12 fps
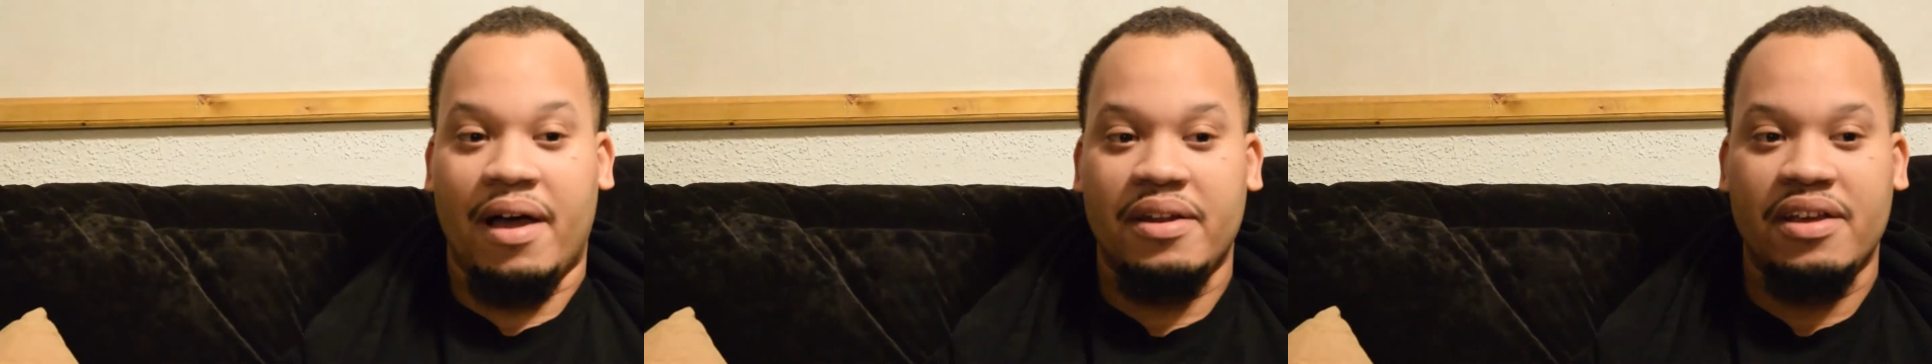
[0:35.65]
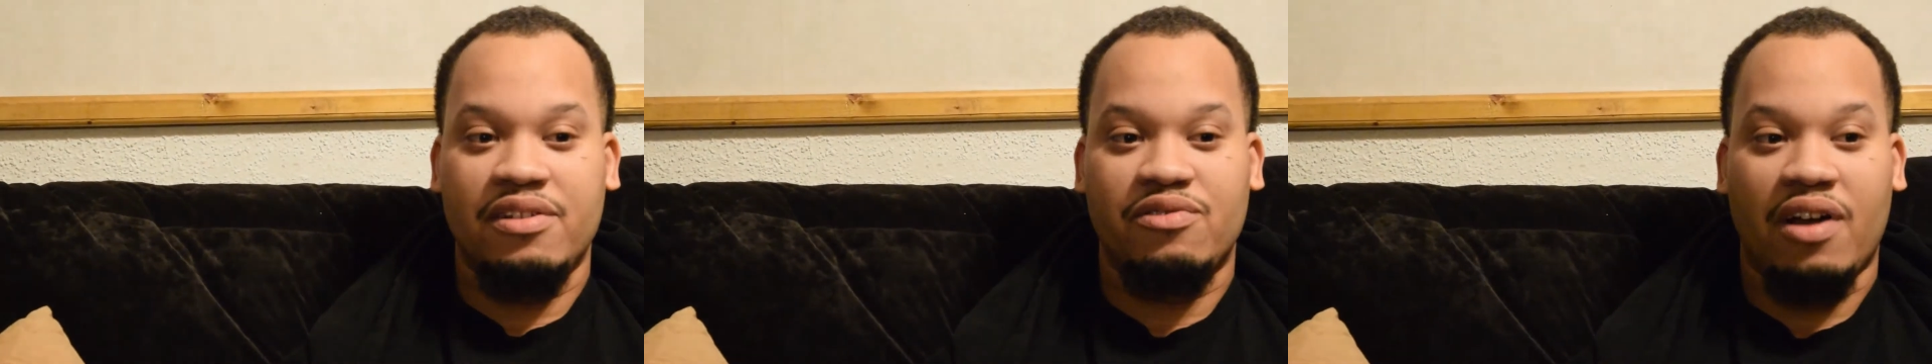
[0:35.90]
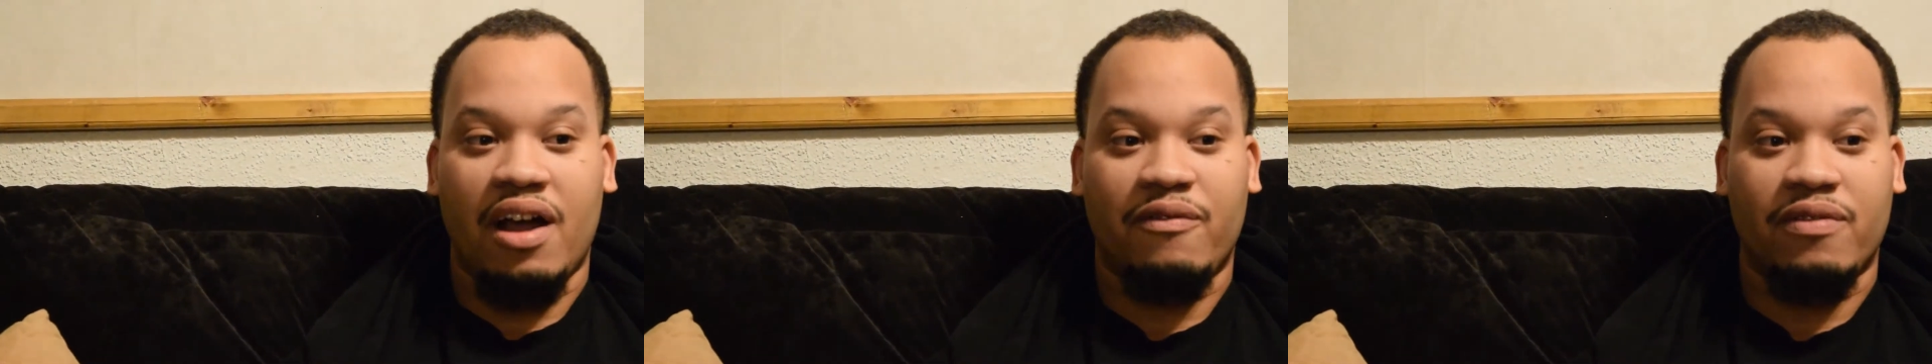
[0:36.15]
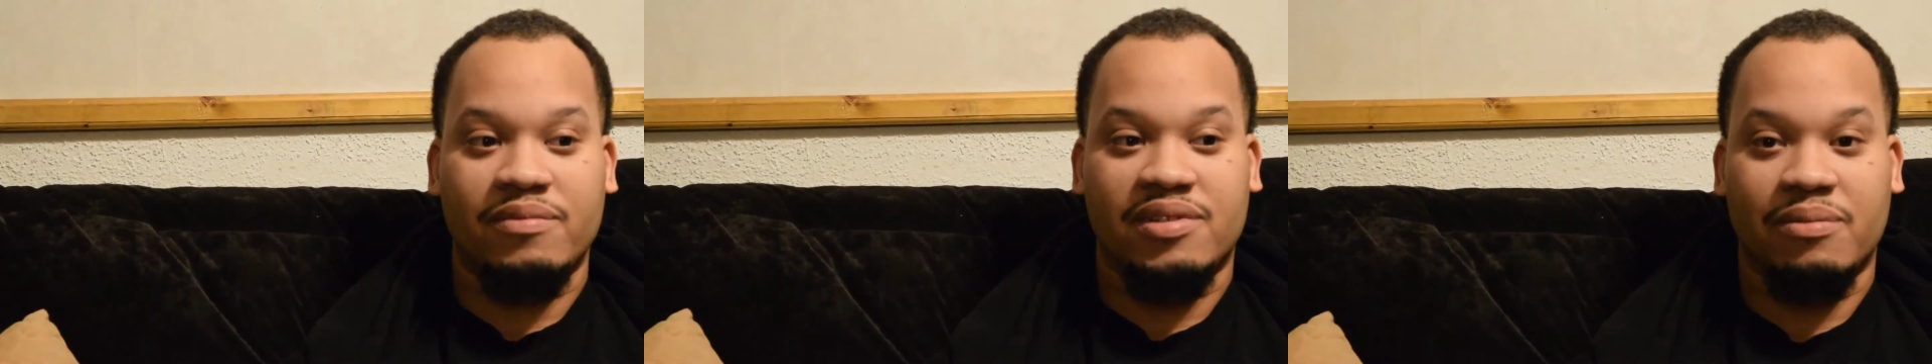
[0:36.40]
did draw
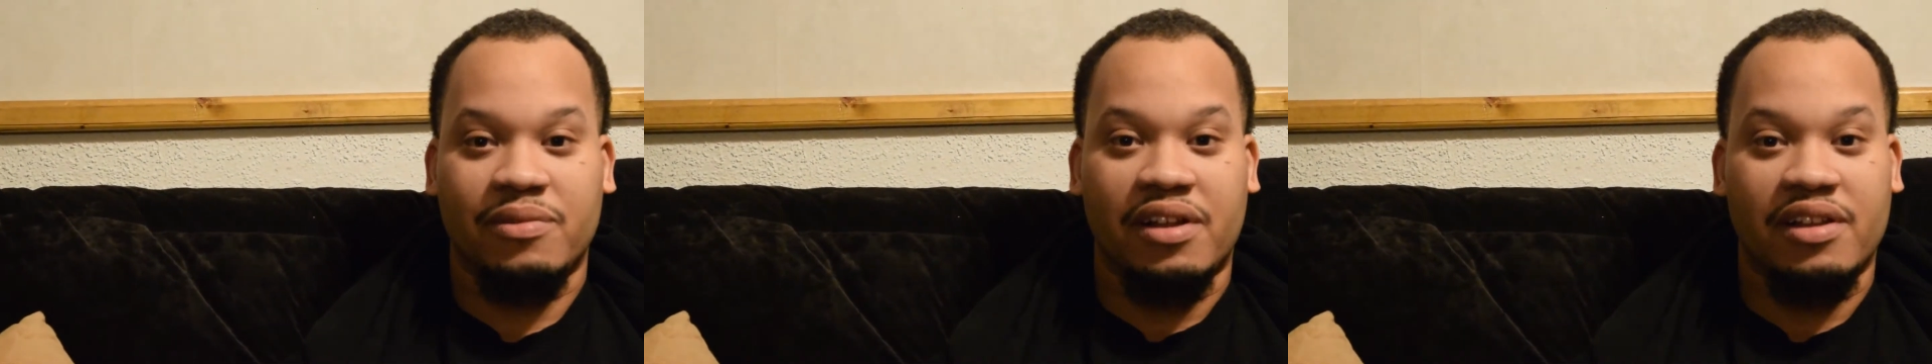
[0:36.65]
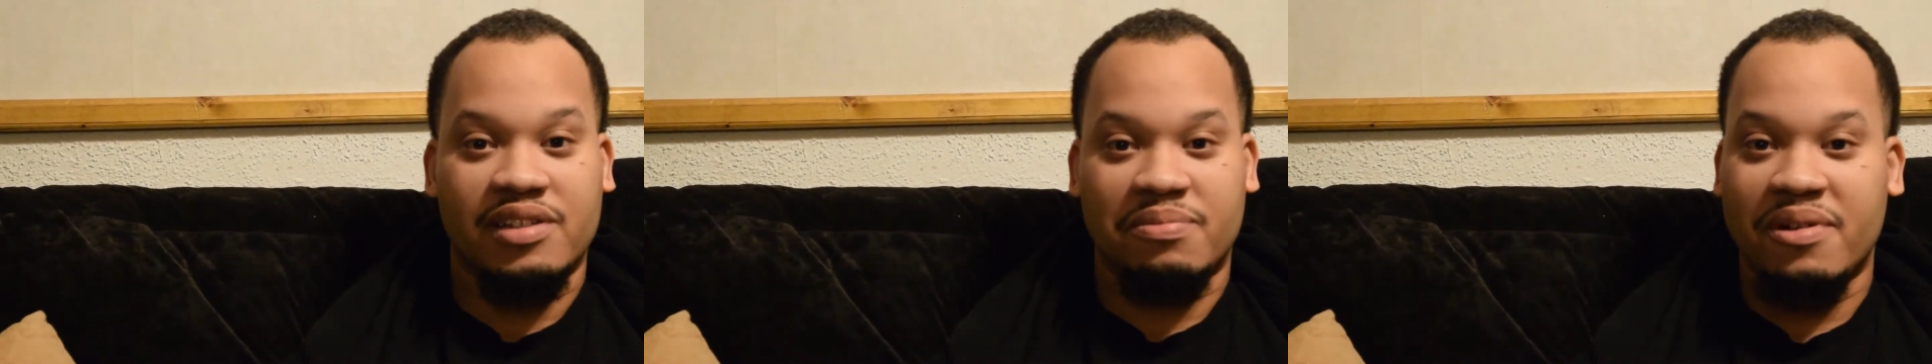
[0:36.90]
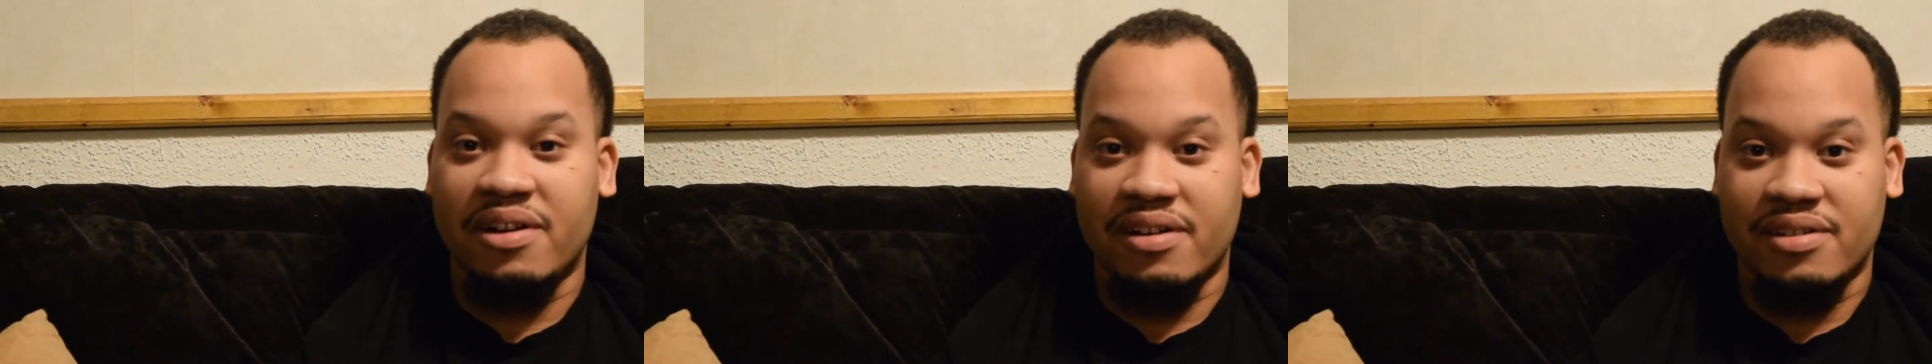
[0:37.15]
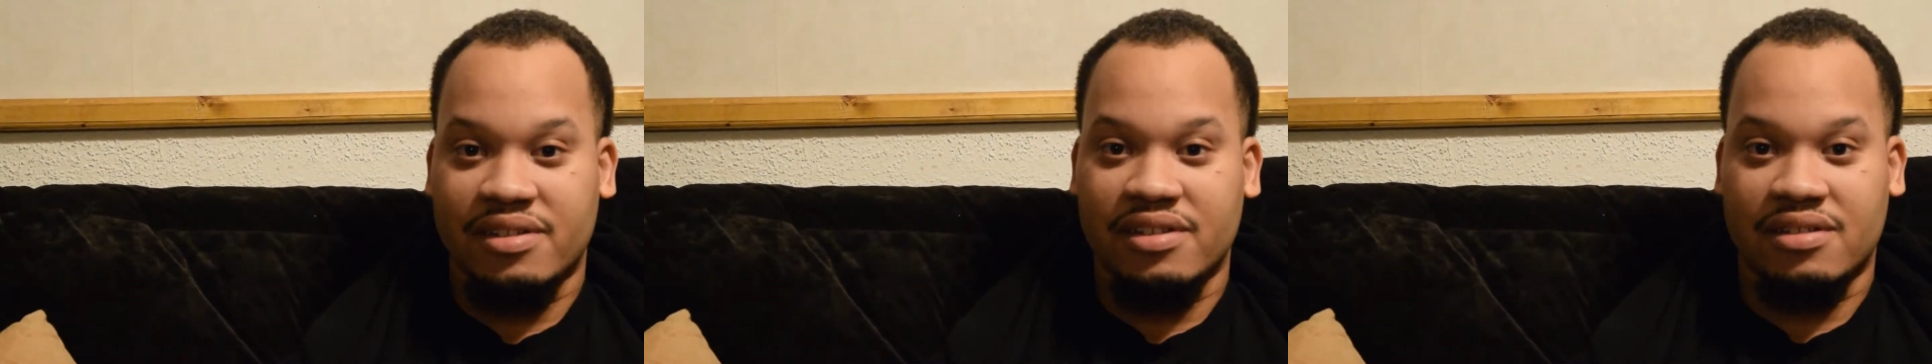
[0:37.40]
from some real
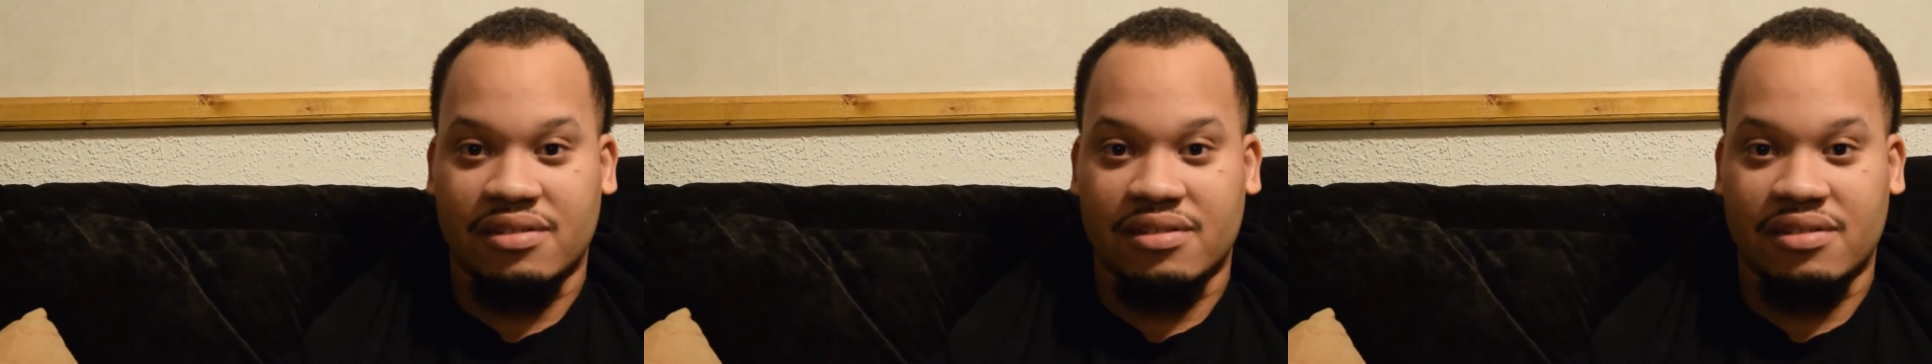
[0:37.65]
experiences,